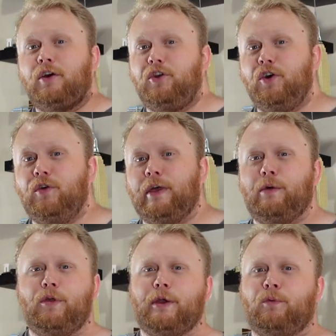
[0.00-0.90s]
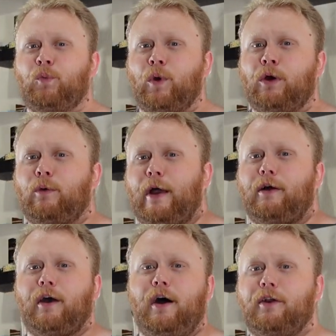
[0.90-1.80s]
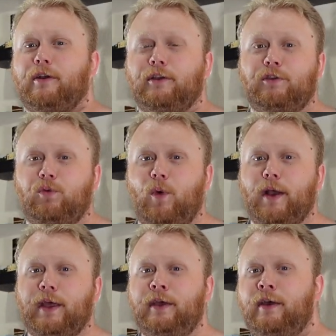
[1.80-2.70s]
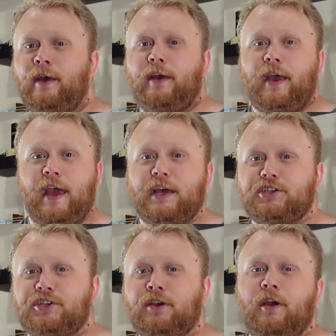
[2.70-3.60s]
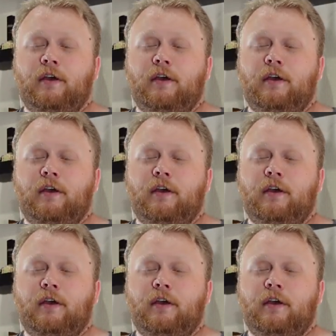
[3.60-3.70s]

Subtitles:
New, they were around 120-ish.